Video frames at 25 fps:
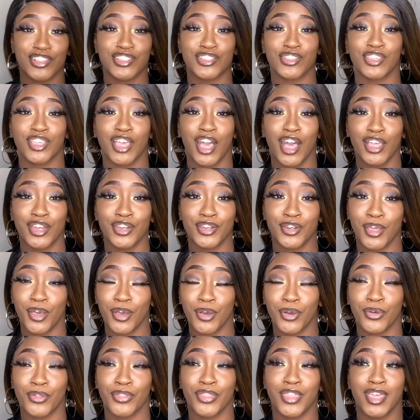y'all
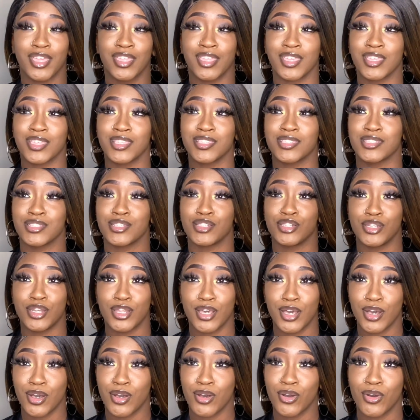know that it's
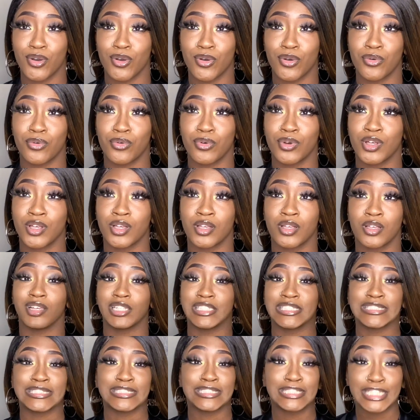no
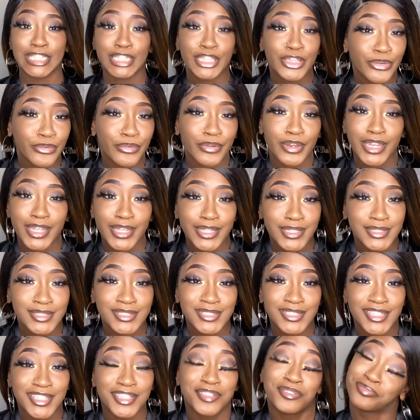
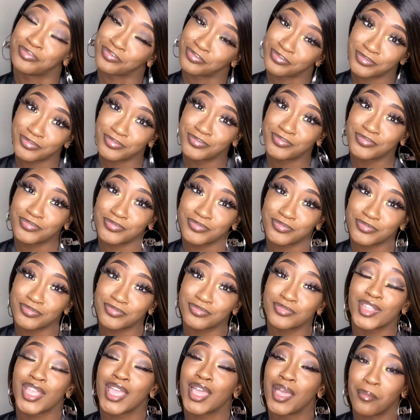secret,
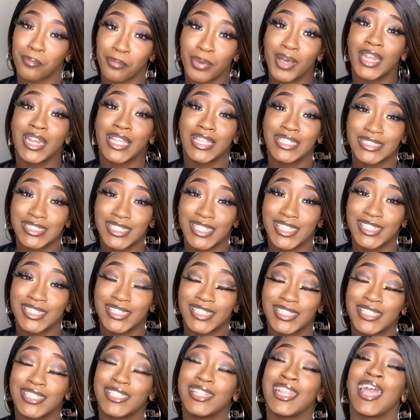pun
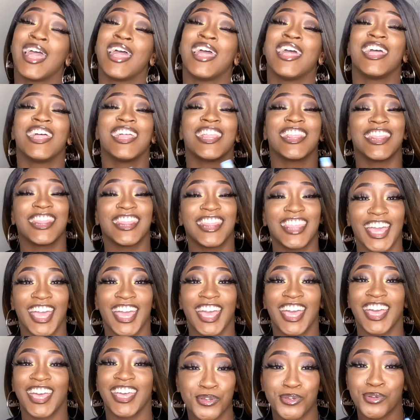intended,
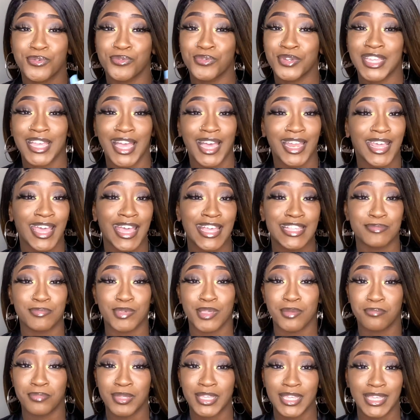that Rihanna has
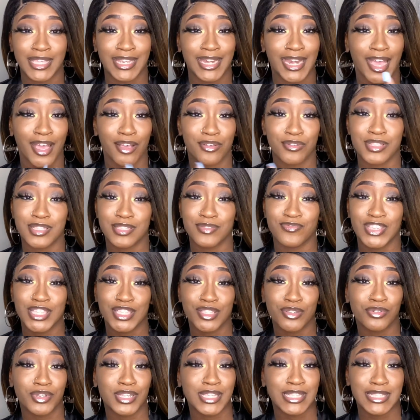been beating out
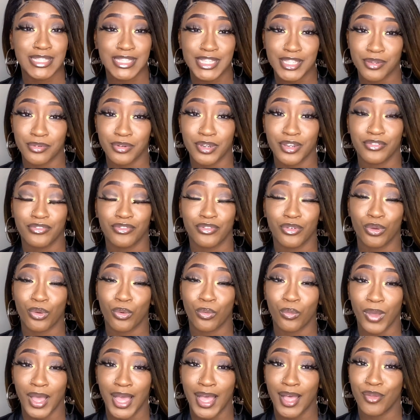Victoria's Secret for a
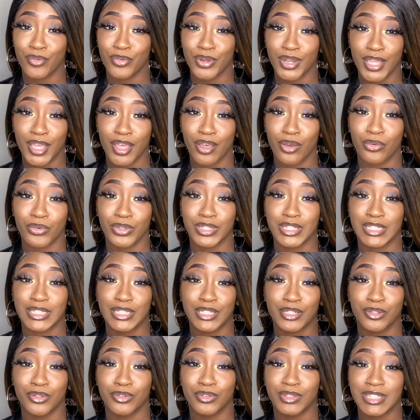while now with the
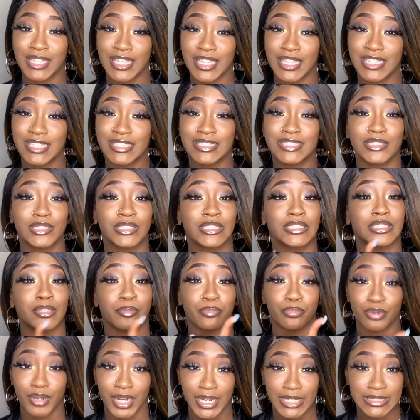little things, the
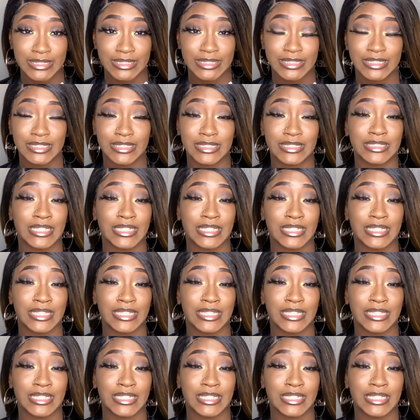prices,